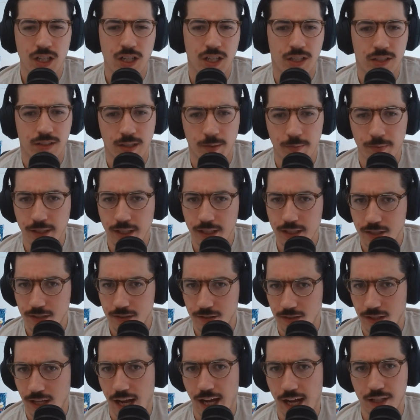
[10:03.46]
Something that
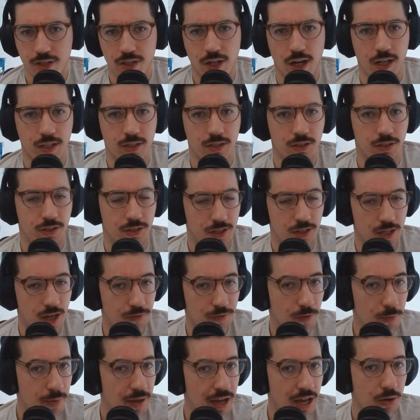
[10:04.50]
does not talk
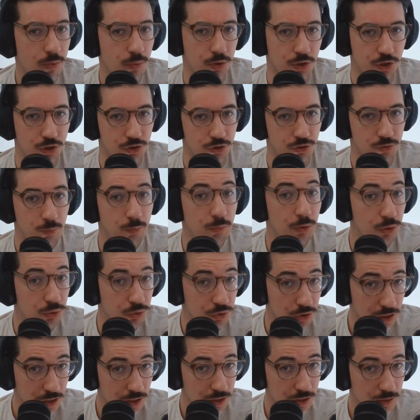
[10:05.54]
enough about, which is
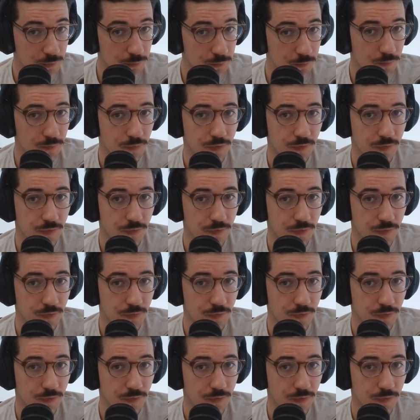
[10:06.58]
music.